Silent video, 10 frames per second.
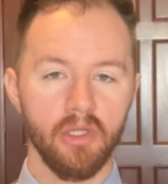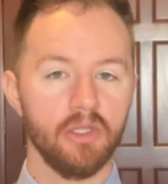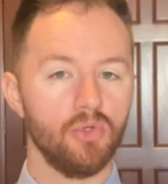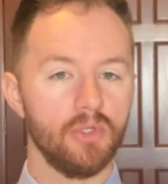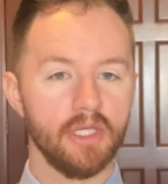
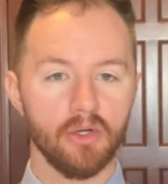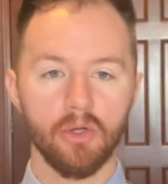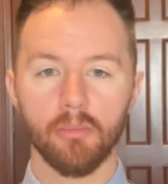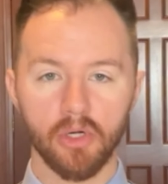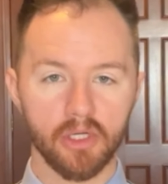You get it on the
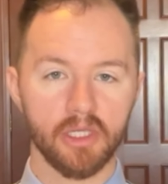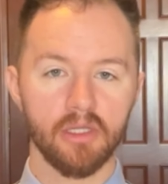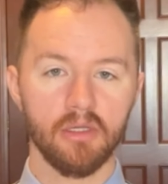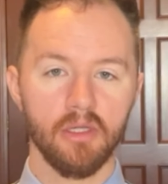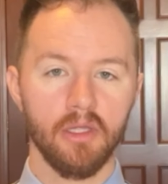
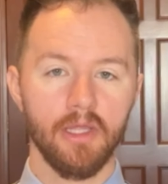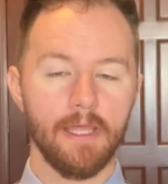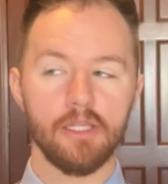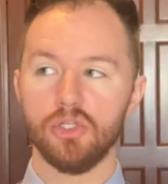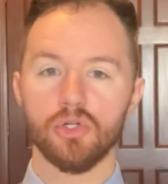market
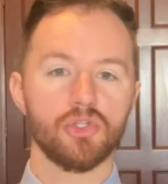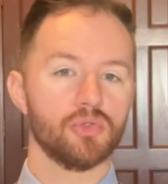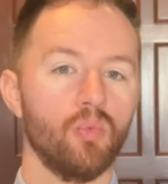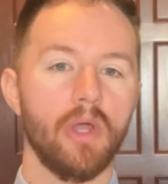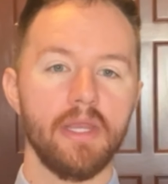and you're just
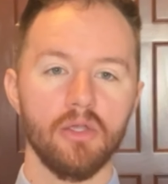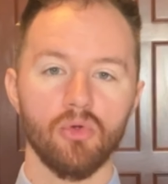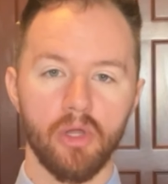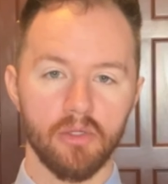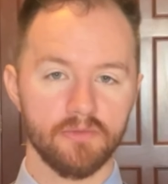waiting
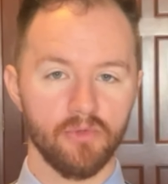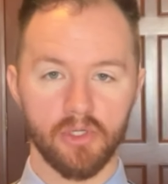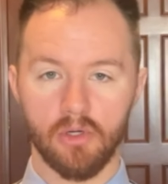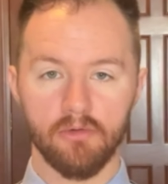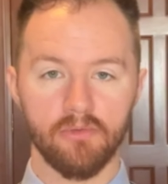around for an
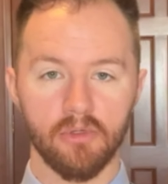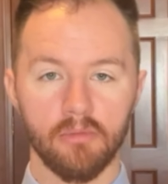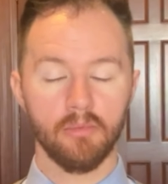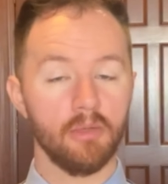offer.